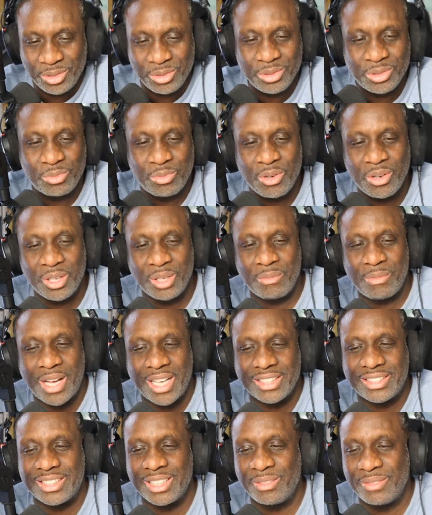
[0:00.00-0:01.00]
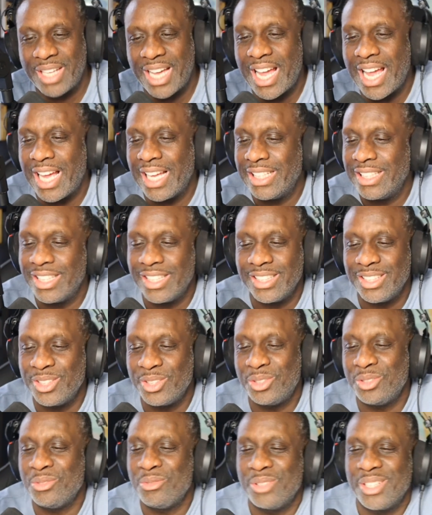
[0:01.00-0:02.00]
You was worried about something that had nothing
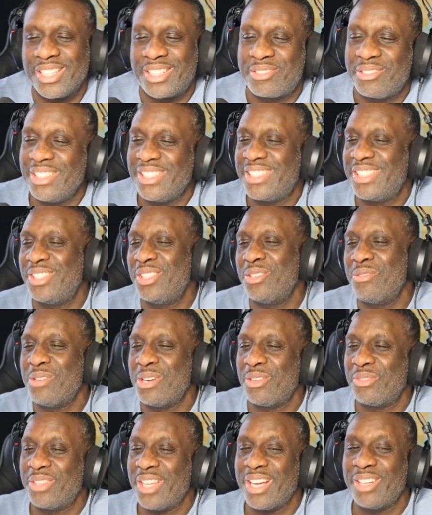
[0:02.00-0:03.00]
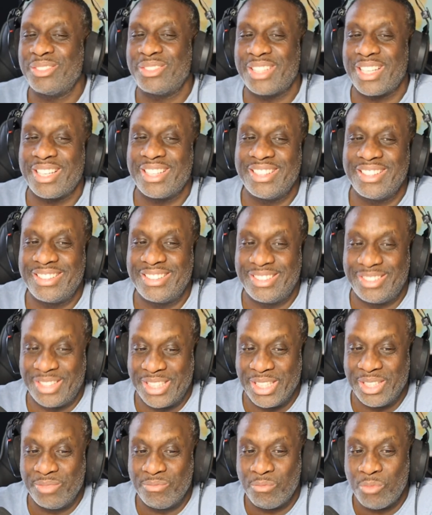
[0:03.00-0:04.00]
to do with increasing your wealth. That was
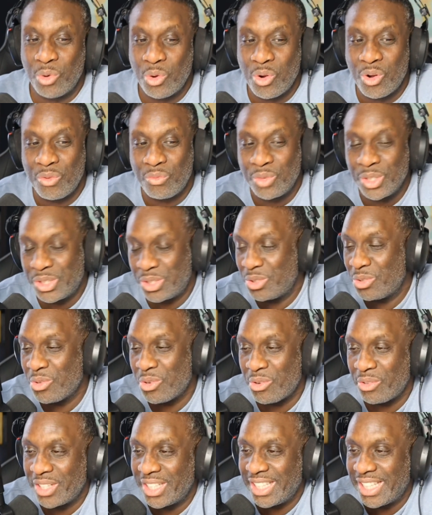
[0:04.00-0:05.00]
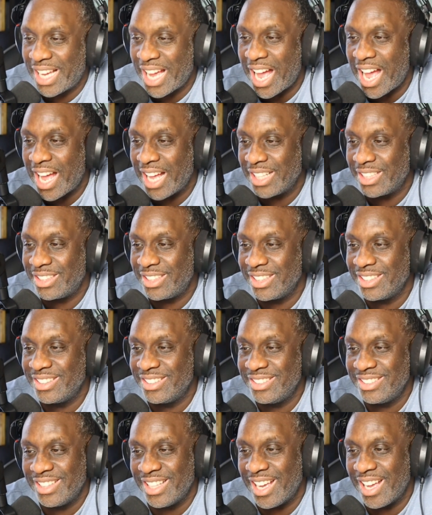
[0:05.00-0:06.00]
getting more of what you already got,
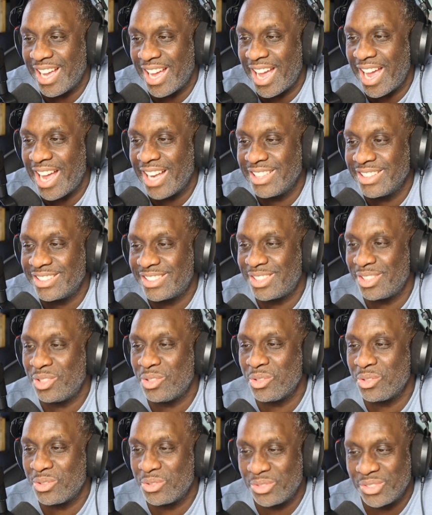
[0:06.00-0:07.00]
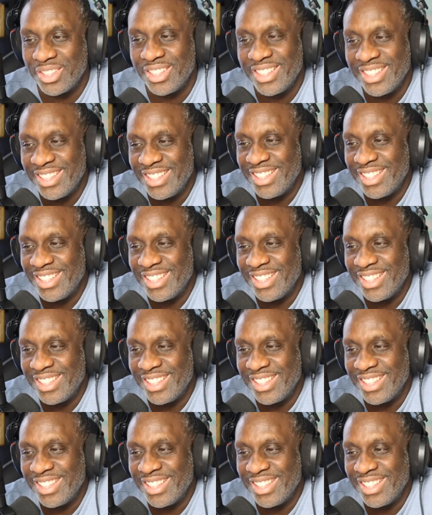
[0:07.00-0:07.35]
getting added to your.